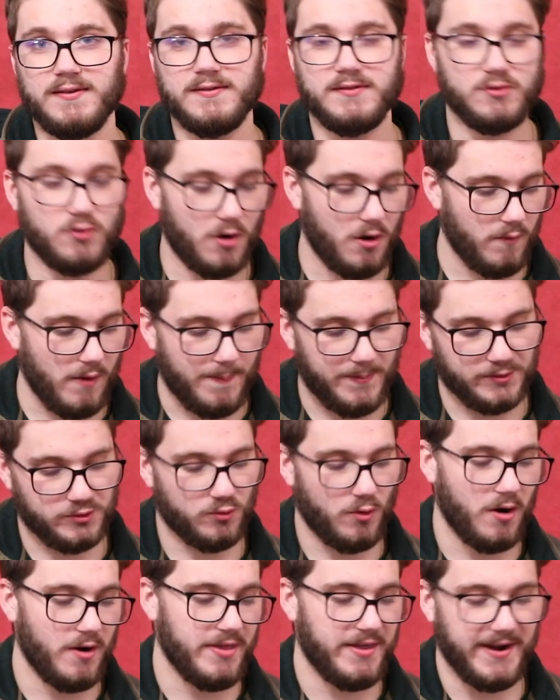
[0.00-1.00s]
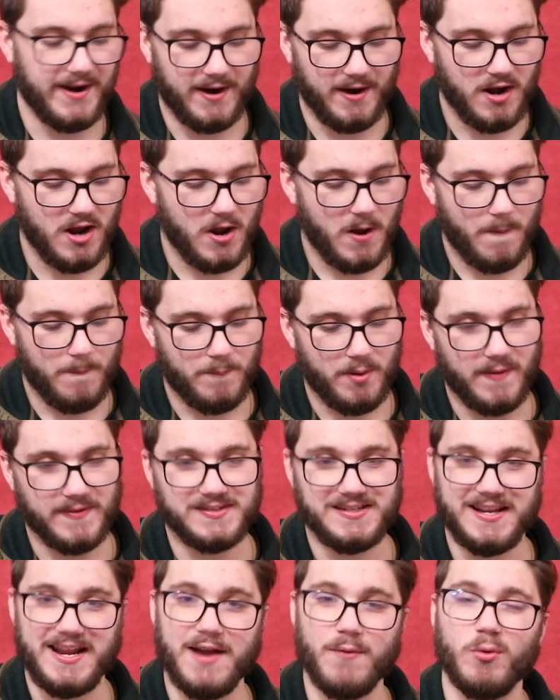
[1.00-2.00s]
to our repertoire there, but
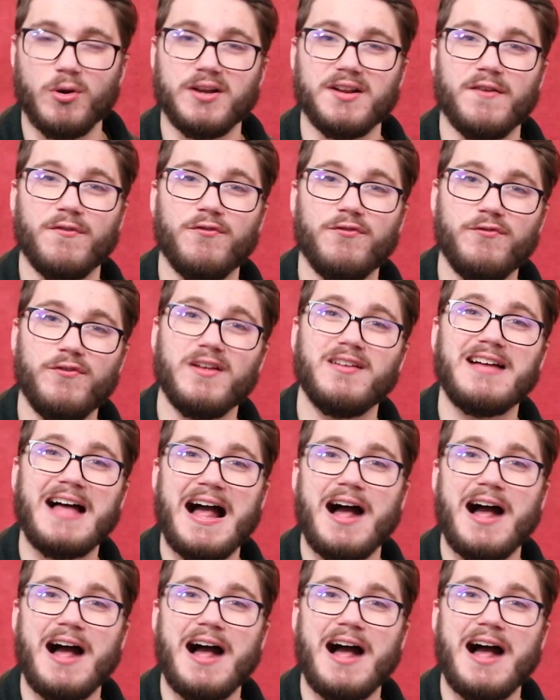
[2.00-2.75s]
today we're going to fill